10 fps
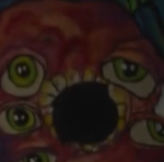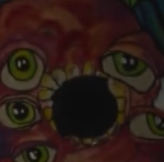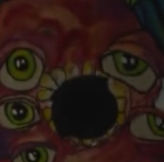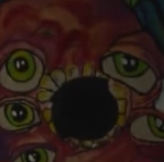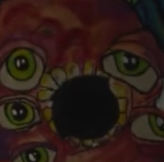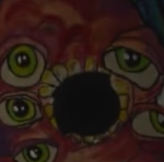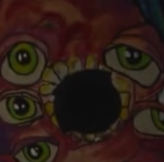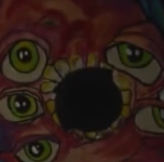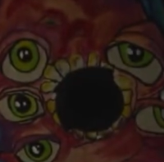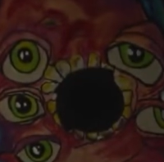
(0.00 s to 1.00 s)
its
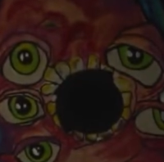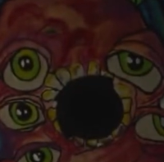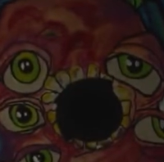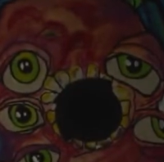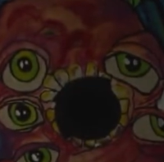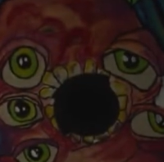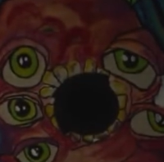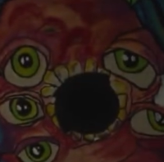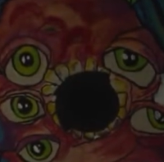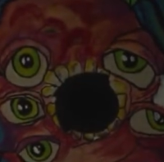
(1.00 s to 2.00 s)
relevance to the actual
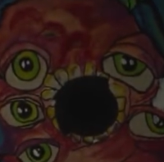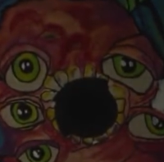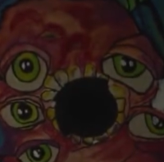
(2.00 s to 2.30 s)
story.